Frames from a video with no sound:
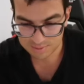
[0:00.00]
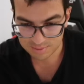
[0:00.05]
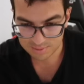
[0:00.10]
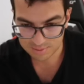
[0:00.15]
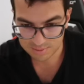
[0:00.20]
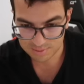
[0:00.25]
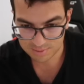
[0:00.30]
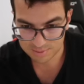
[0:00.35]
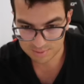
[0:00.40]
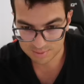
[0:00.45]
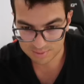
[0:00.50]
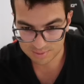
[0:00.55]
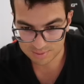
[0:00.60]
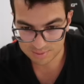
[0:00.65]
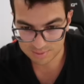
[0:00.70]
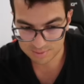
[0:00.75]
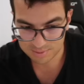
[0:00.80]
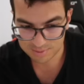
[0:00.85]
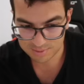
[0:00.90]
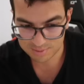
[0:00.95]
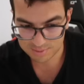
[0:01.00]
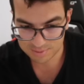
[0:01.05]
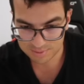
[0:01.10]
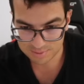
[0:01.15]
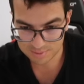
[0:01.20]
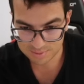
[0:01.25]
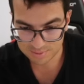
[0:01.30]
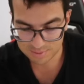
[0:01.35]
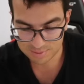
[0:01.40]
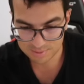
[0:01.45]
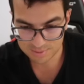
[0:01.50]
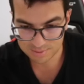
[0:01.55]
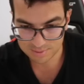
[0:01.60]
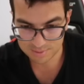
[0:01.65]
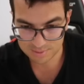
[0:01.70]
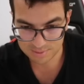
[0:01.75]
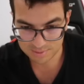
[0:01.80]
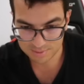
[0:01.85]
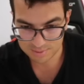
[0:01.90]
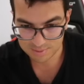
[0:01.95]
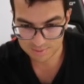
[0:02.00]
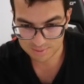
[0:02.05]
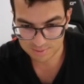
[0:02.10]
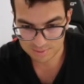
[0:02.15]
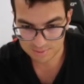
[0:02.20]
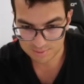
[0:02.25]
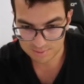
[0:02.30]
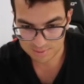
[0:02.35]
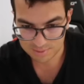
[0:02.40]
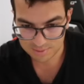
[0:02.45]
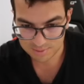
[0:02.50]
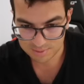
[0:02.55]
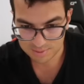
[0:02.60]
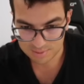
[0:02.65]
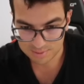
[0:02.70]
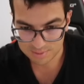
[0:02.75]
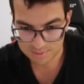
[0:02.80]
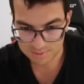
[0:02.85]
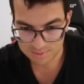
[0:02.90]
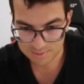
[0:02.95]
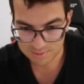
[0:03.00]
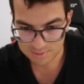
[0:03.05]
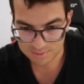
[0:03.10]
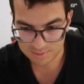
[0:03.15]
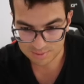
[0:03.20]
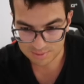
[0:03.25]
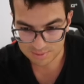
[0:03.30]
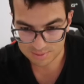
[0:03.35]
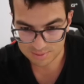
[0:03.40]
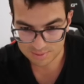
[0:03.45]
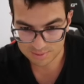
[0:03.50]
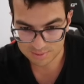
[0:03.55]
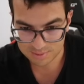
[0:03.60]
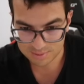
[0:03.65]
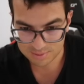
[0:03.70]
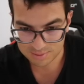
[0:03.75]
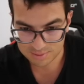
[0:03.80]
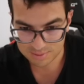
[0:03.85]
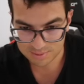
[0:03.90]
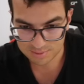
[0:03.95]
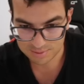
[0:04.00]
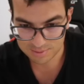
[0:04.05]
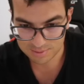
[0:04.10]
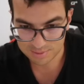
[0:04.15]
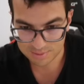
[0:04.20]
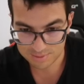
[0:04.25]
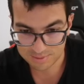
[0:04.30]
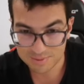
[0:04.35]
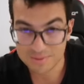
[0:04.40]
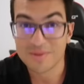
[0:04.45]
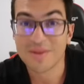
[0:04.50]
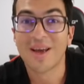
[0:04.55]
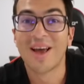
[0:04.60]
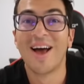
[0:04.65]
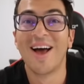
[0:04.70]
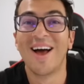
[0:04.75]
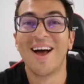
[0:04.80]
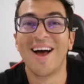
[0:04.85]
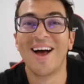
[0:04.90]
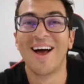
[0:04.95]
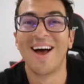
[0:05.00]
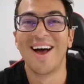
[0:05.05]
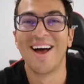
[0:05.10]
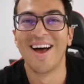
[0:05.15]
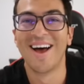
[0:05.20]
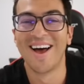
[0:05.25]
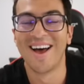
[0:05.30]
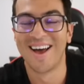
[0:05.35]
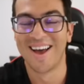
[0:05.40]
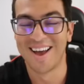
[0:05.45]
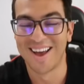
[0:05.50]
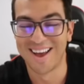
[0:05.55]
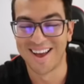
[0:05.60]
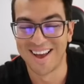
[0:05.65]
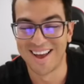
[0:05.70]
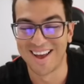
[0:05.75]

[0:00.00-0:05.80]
(not speaking)